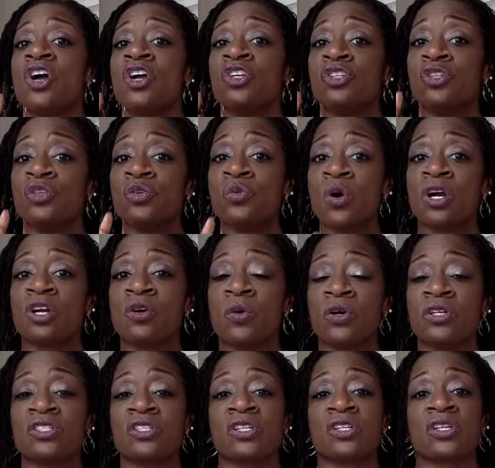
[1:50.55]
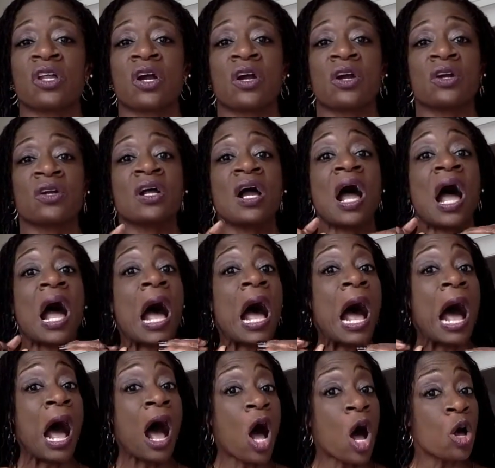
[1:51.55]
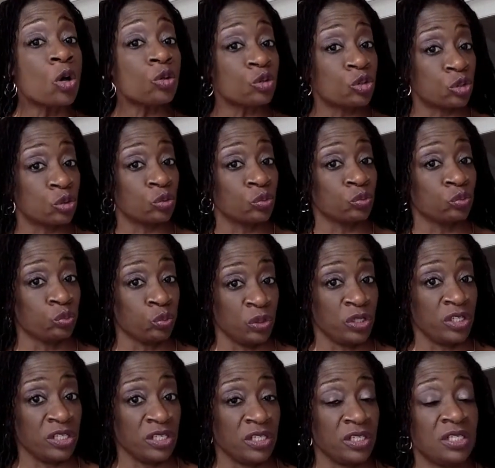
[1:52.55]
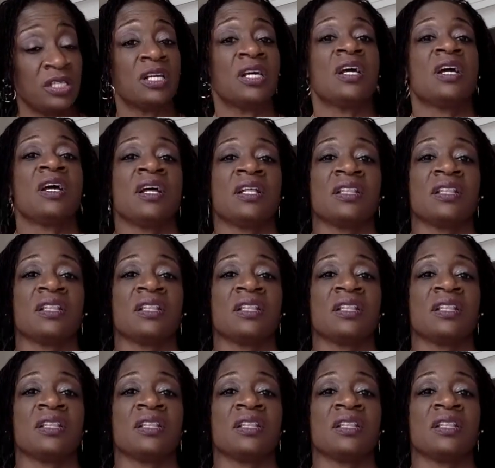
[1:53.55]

you are going to learn how to read